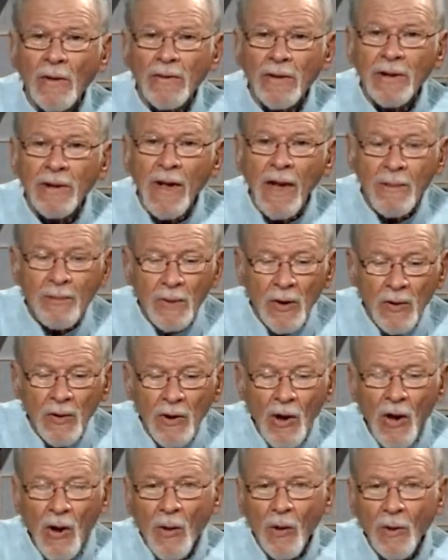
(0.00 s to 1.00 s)
the
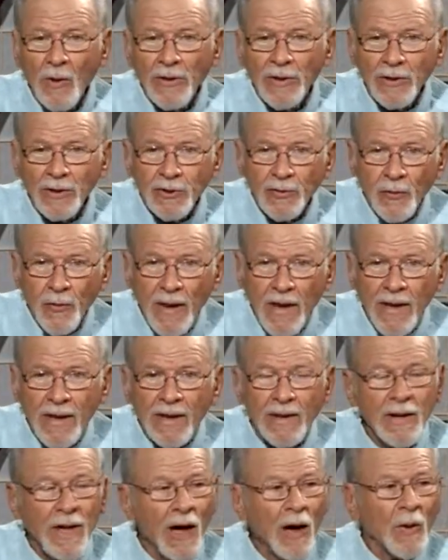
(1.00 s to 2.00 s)
number on the
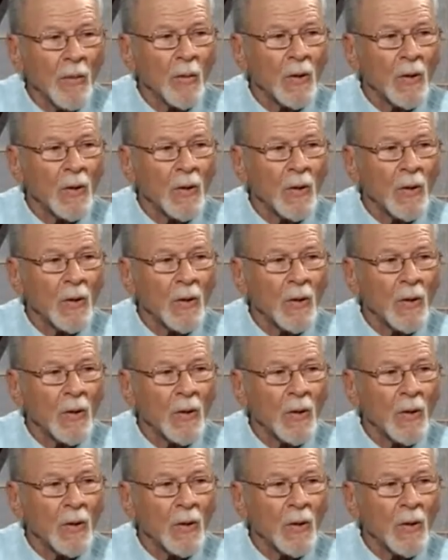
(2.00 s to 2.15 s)
screen.